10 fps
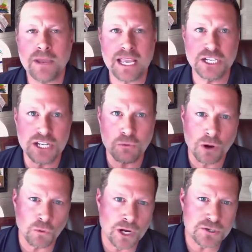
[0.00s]
NG
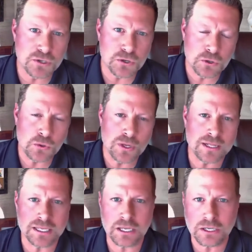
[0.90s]
112 in
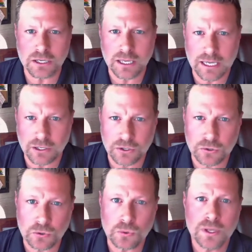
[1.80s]
the
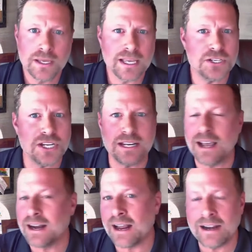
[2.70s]
EU, NG
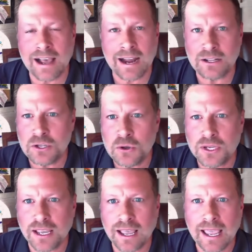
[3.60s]
999 in the
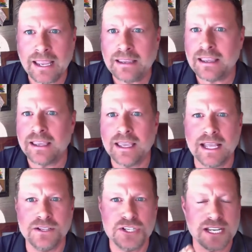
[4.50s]
UK,
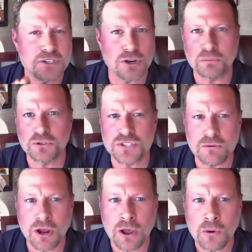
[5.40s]
NG
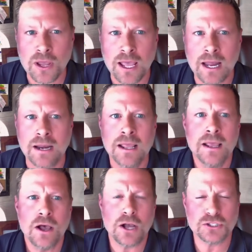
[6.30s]
000 in
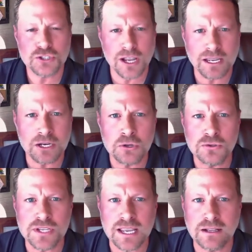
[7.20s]
Australia, New
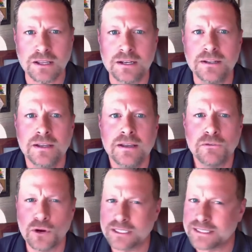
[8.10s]
Zealand,
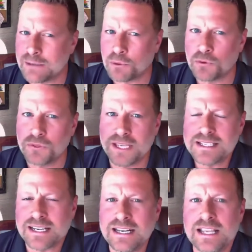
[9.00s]
for example.
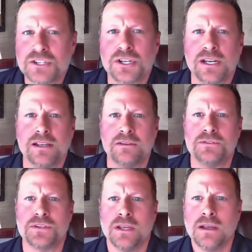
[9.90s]
These
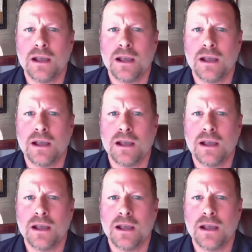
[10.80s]
initiatives